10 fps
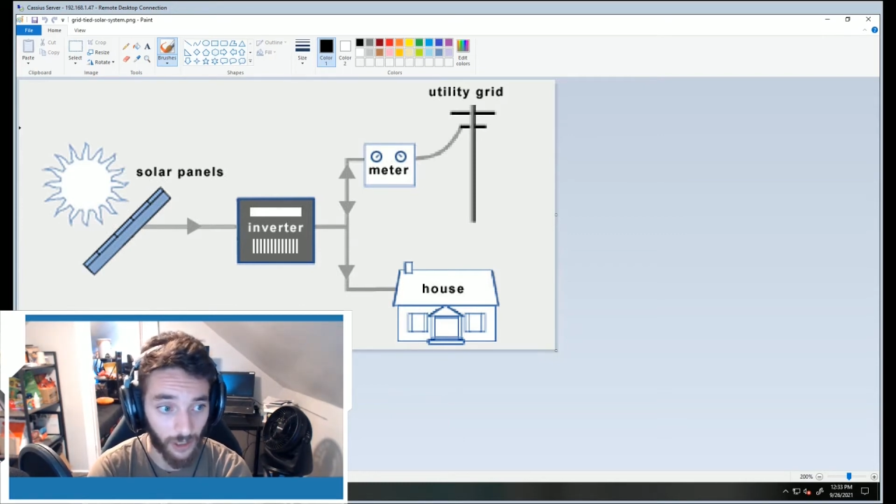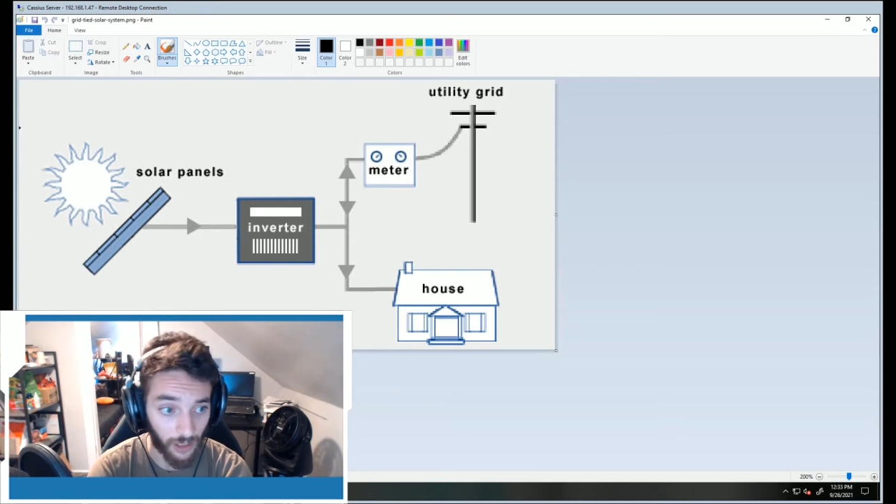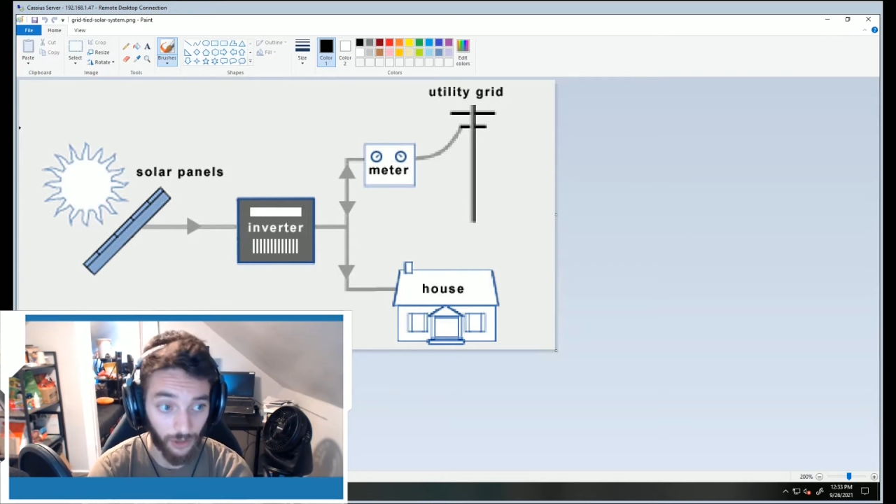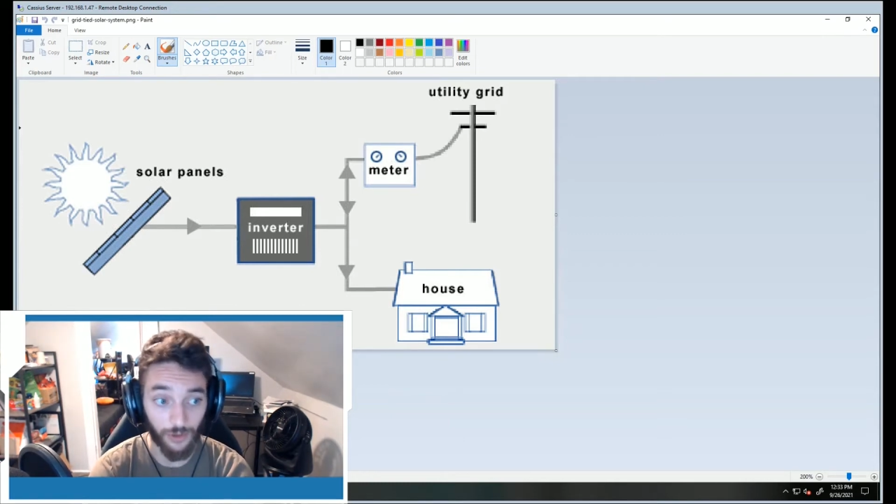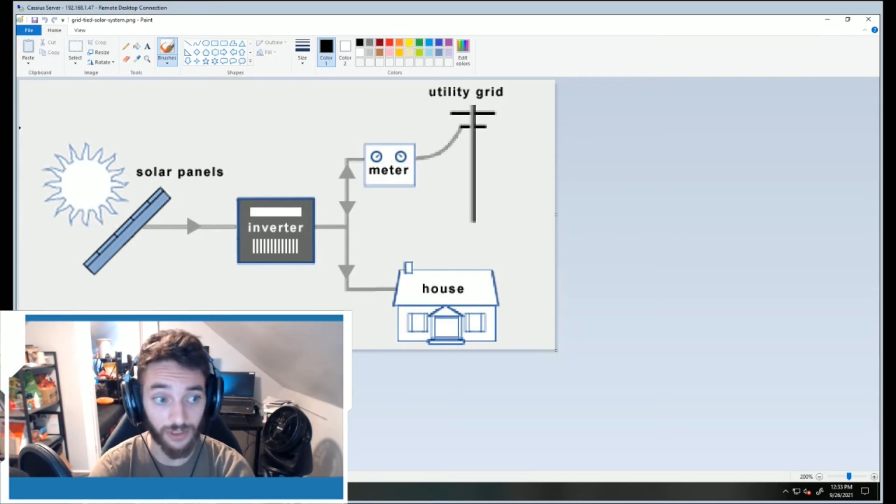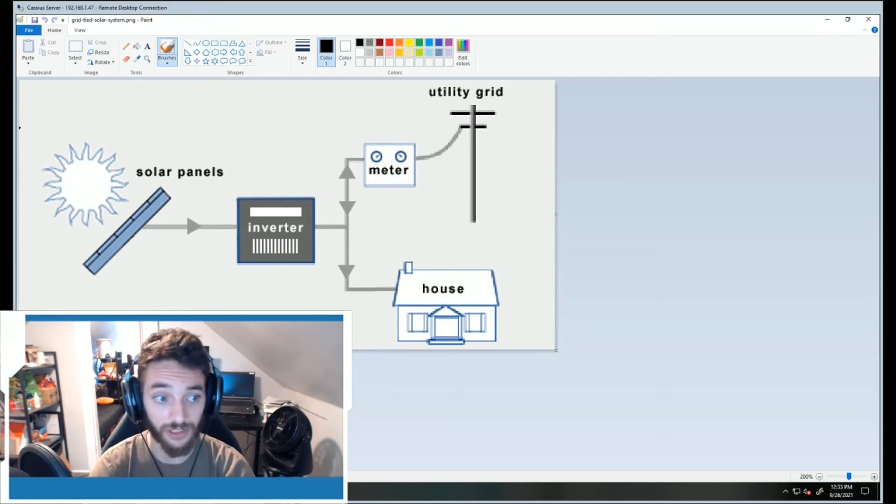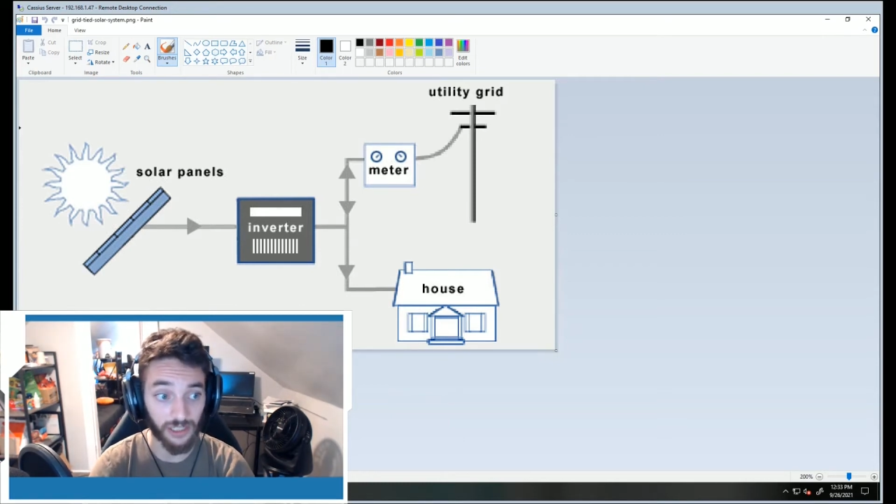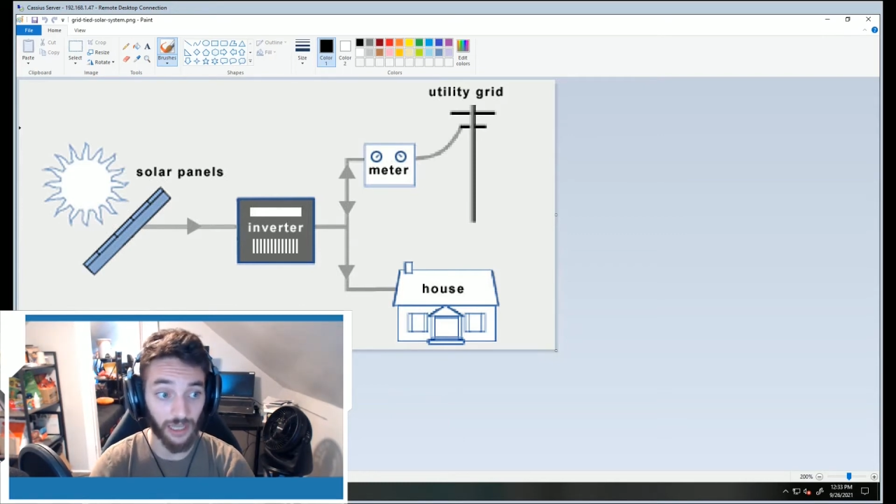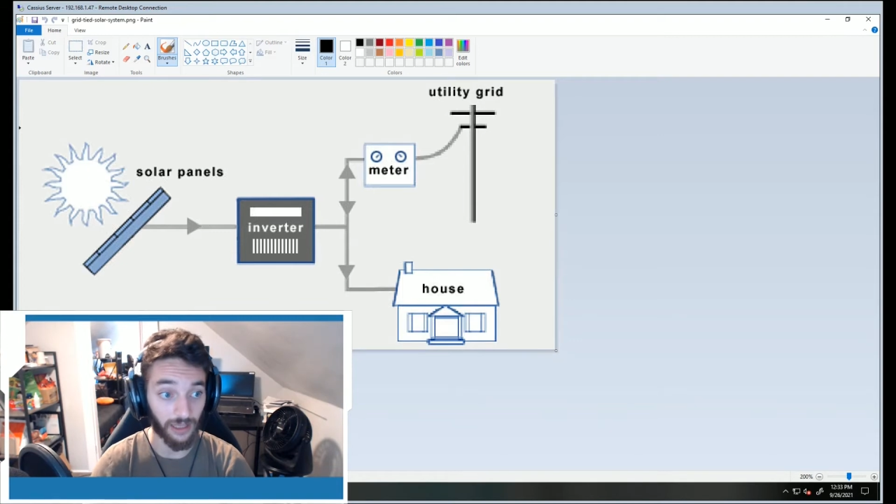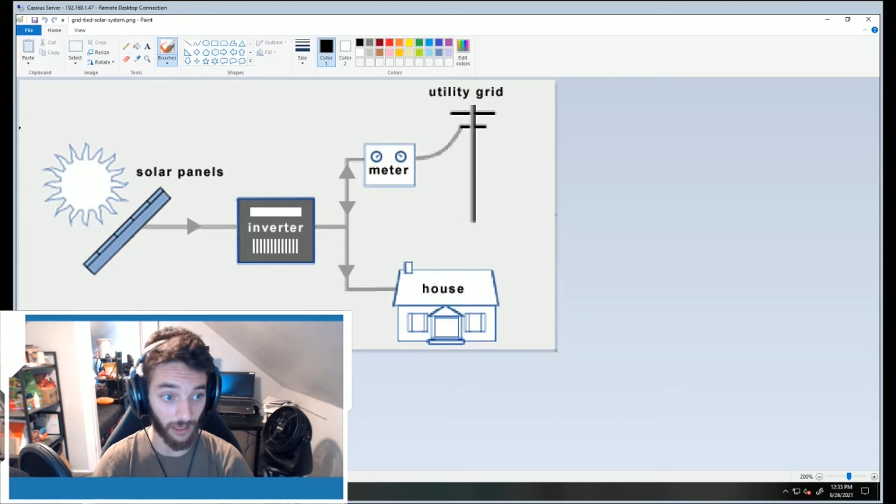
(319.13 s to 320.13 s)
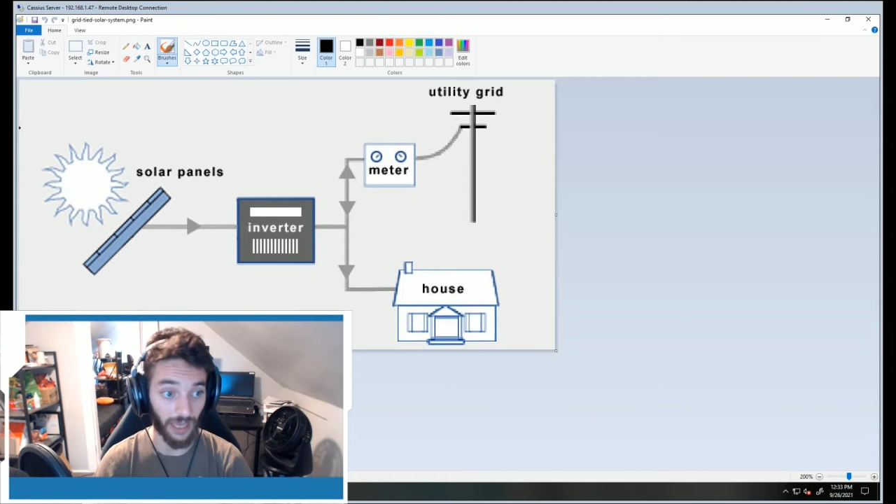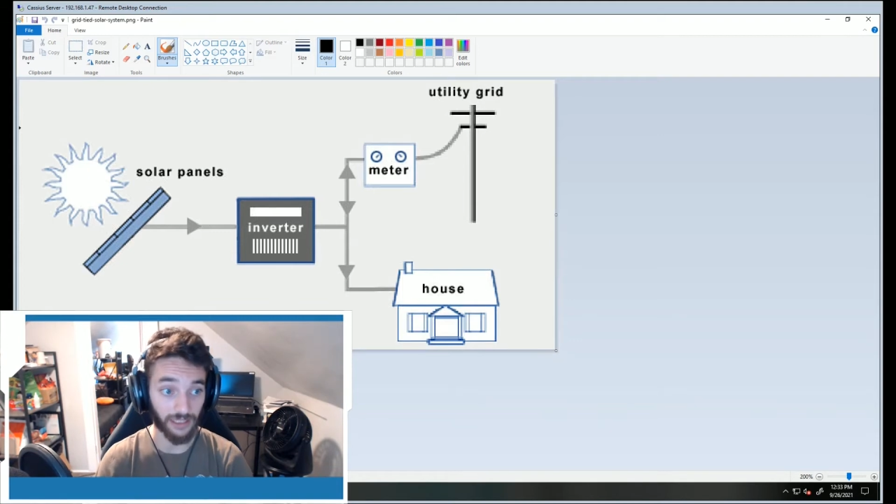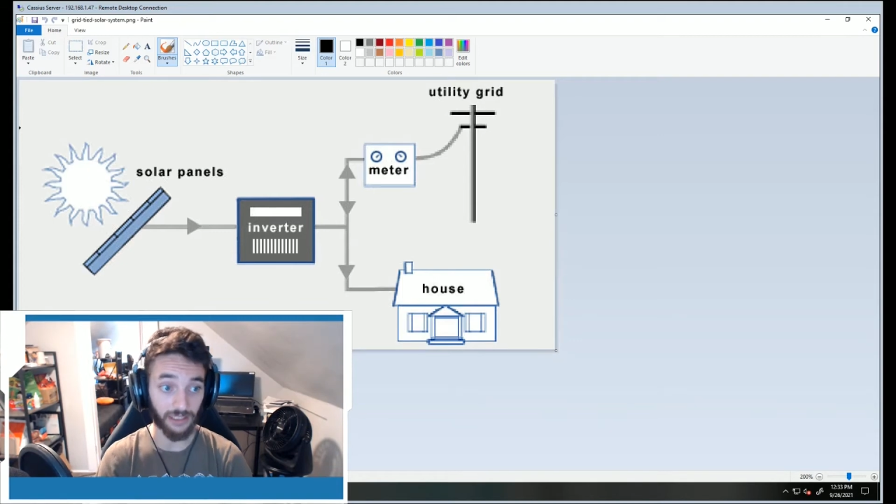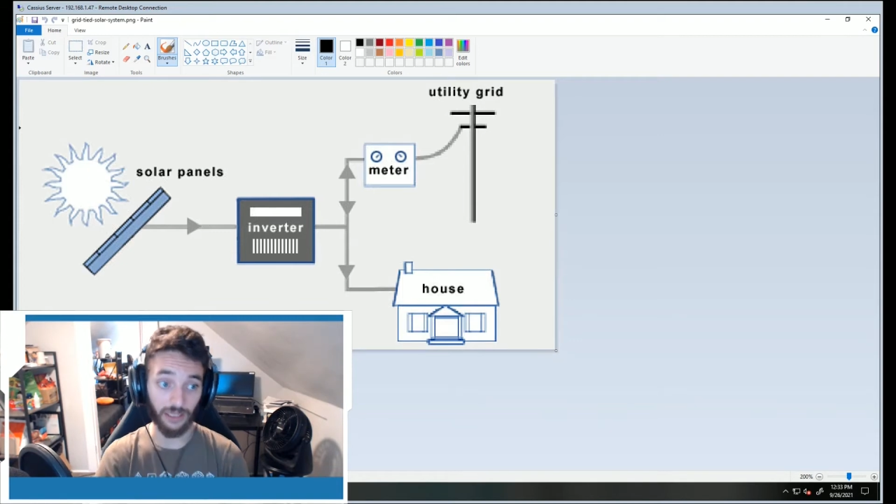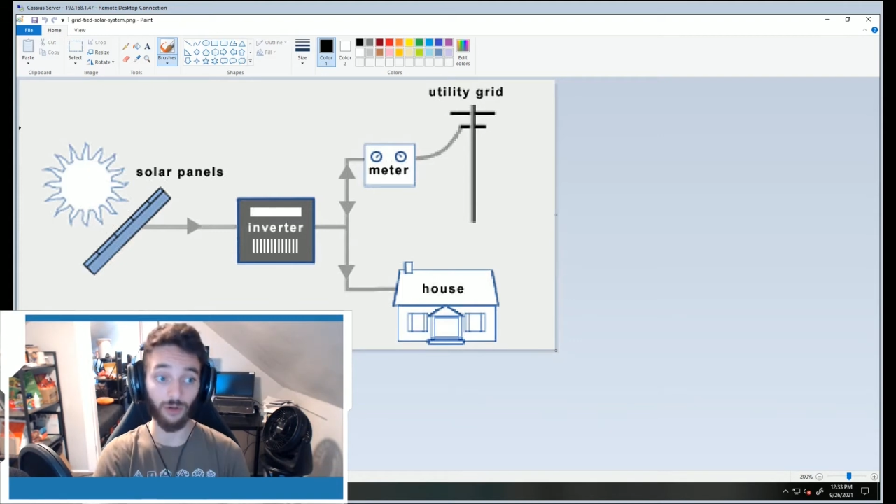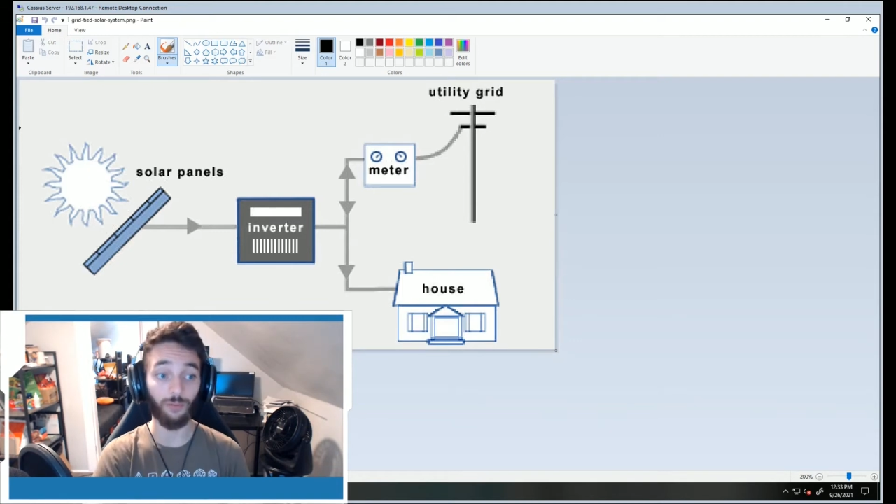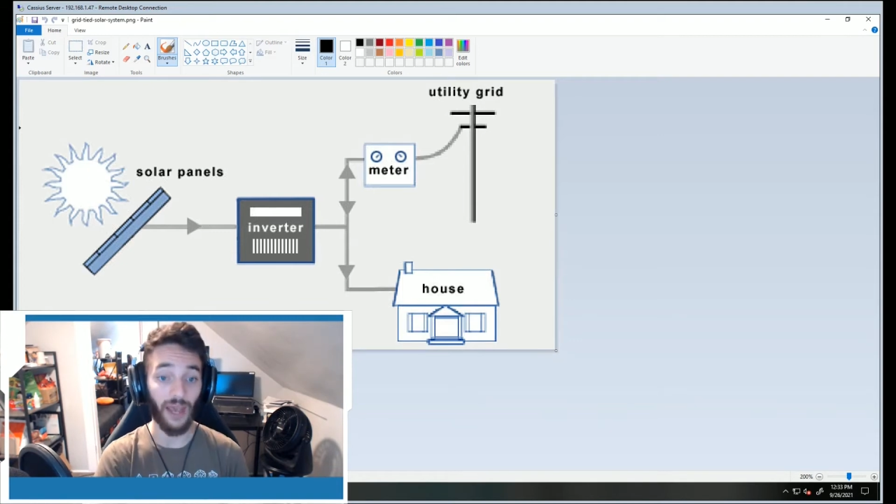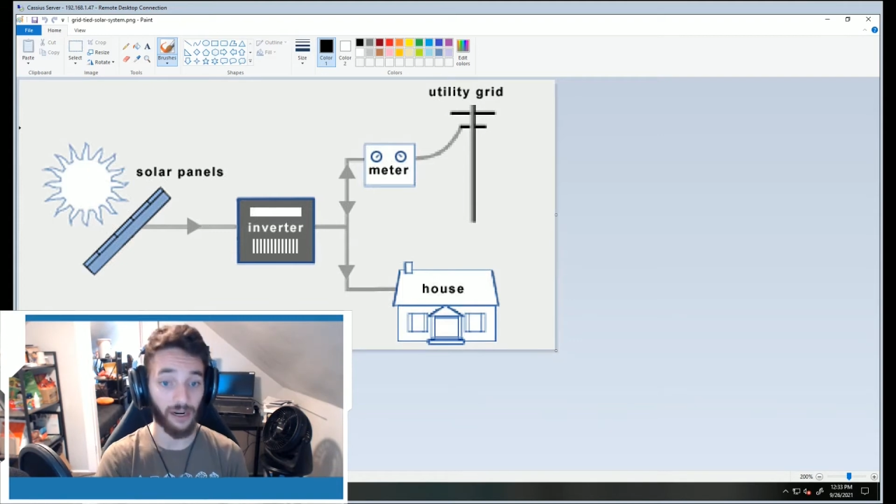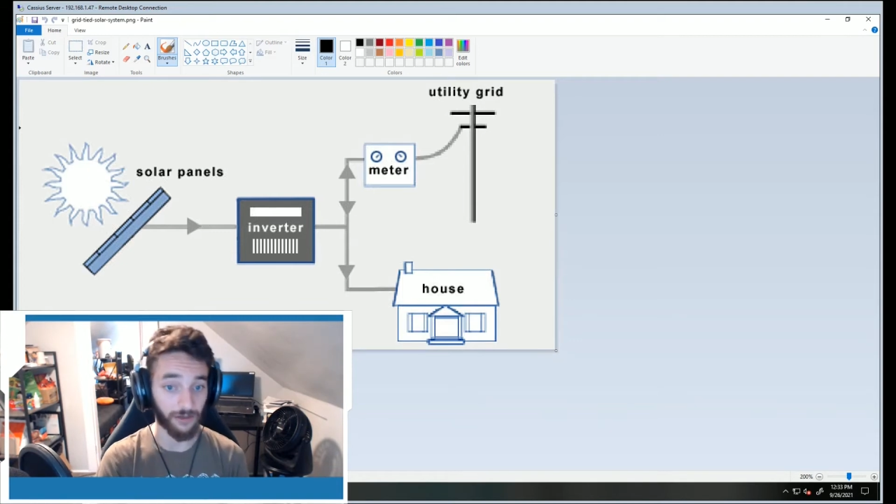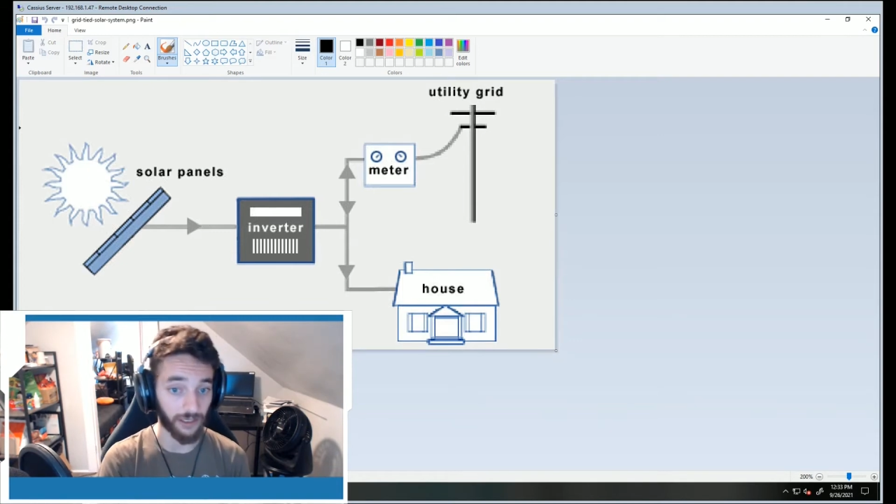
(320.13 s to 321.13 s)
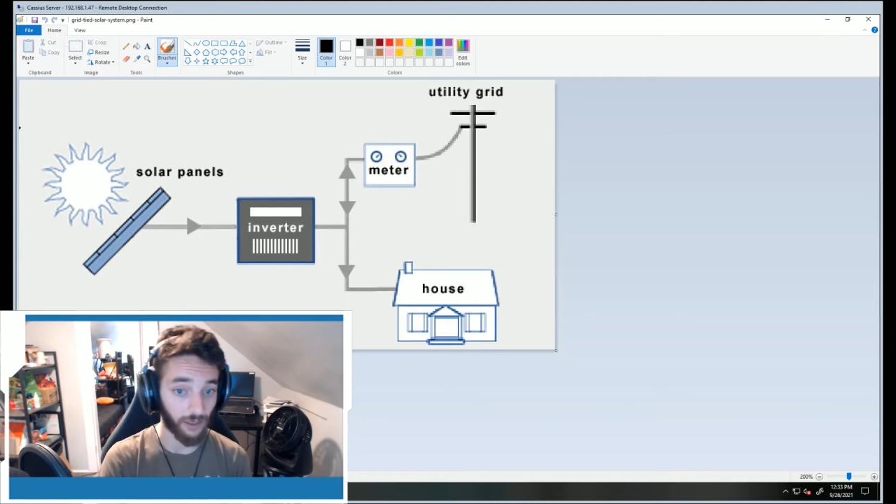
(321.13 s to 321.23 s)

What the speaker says: you can see that a single battery